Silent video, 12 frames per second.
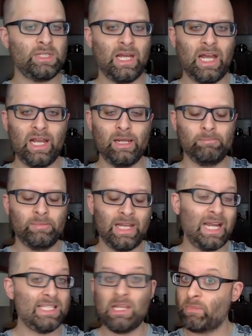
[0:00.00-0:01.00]
I'm, like I
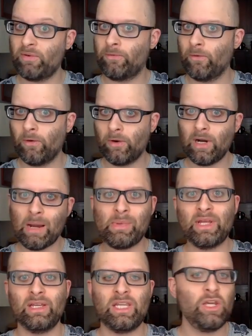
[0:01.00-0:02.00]
said before, I'm
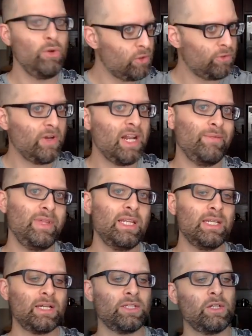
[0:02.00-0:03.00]
a huge fan of the
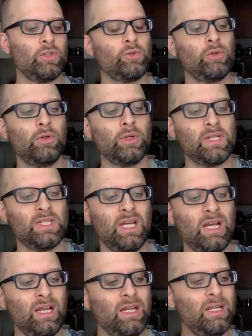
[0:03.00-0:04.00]
Index controller
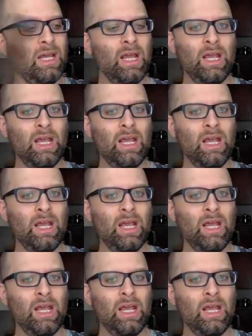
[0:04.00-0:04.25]
design,